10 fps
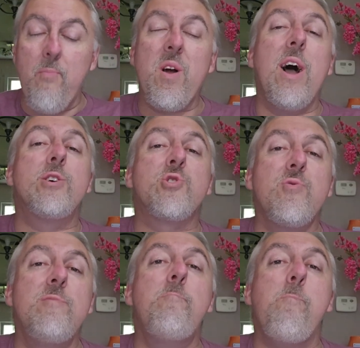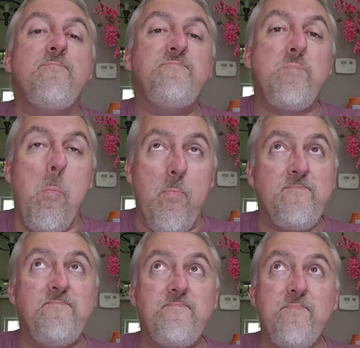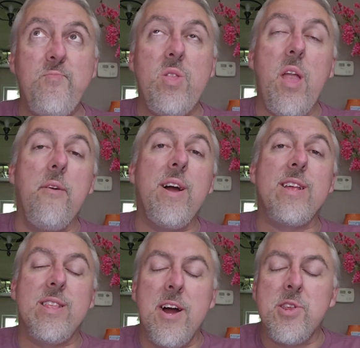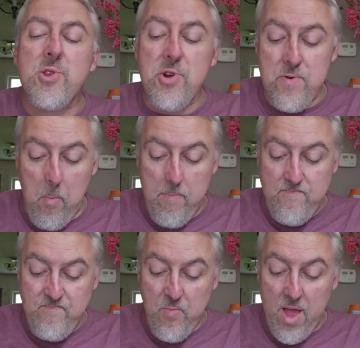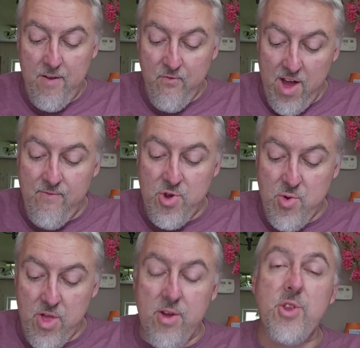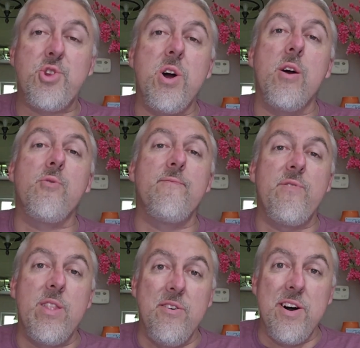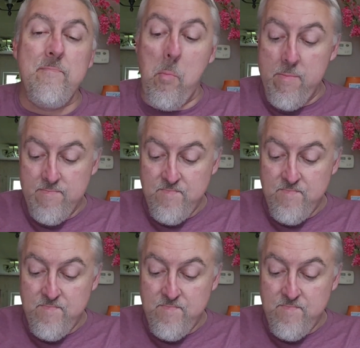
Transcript: The ice cream, like texture and flavor is really good. It's chocolate, vanilla.